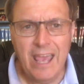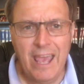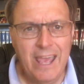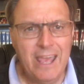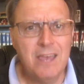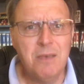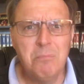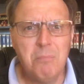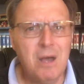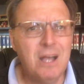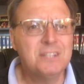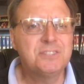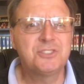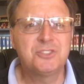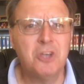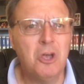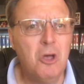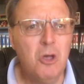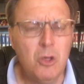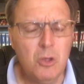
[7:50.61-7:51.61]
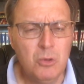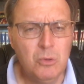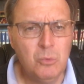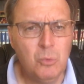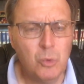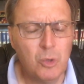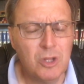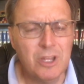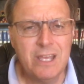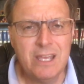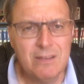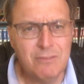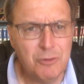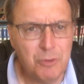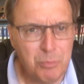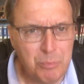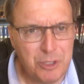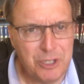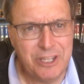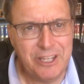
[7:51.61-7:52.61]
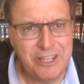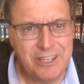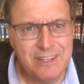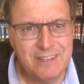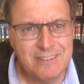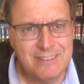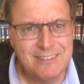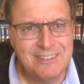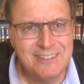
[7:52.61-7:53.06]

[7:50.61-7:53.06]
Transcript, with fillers: and my song will ever be.